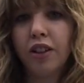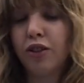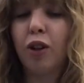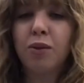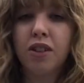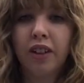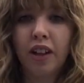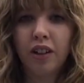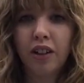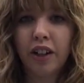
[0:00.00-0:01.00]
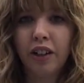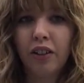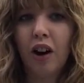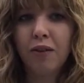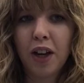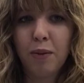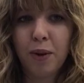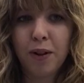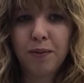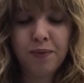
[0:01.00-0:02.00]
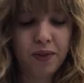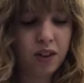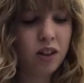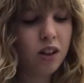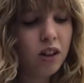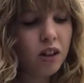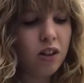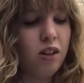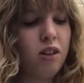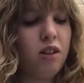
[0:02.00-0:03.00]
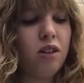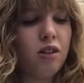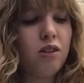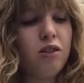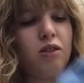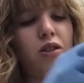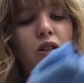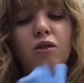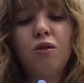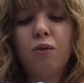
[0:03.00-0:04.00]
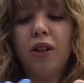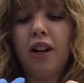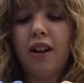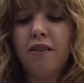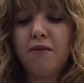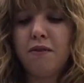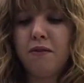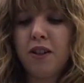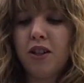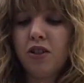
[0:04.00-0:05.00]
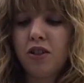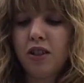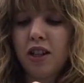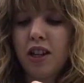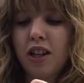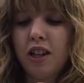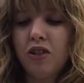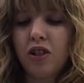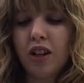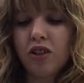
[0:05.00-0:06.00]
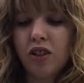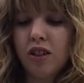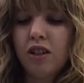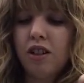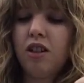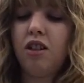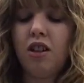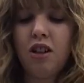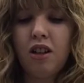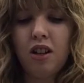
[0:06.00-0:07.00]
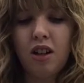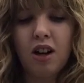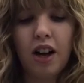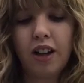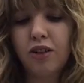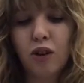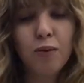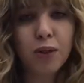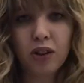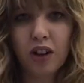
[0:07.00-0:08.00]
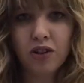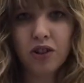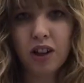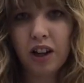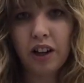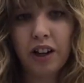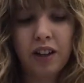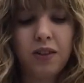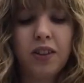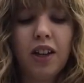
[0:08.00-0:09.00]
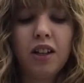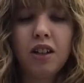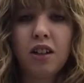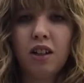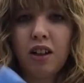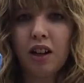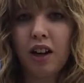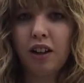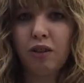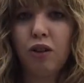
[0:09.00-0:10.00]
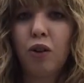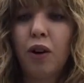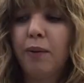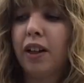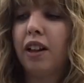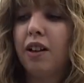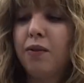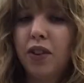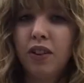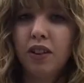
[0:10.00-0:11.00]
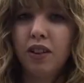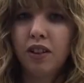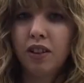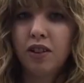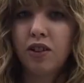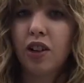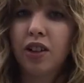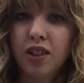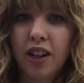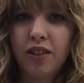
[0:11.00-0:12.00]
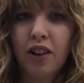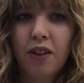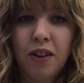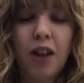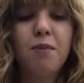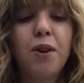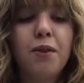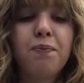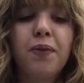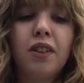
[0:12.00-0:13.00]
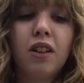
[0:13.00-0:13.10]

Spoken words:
The sharps container is off camera. So when I've finished the injection, I don't massage the area of skin. I throw away my gloves, trash can's off camera.